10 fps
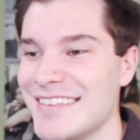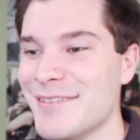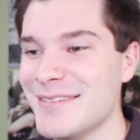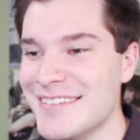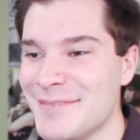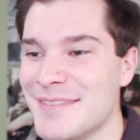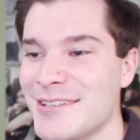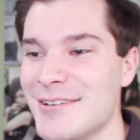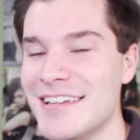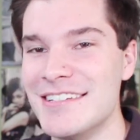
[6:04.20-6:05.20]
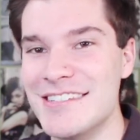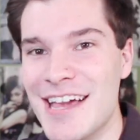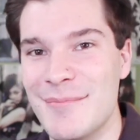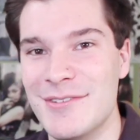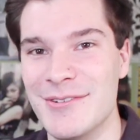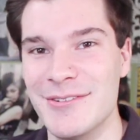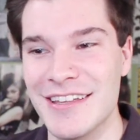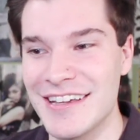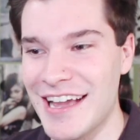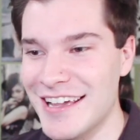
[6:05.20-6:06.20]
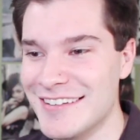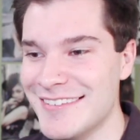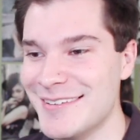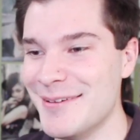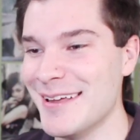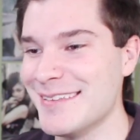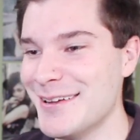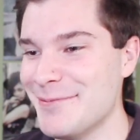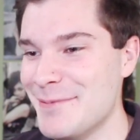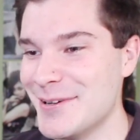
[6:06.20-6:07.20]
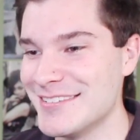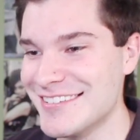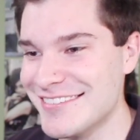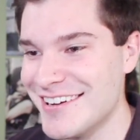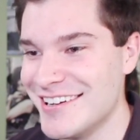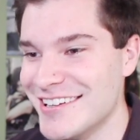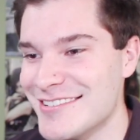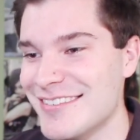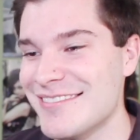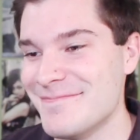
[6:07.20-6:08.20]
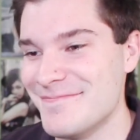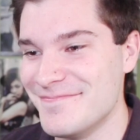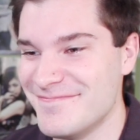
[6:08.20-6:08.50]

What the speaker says: It's definitely something you can jam to, like, I can see myself putting this on and just...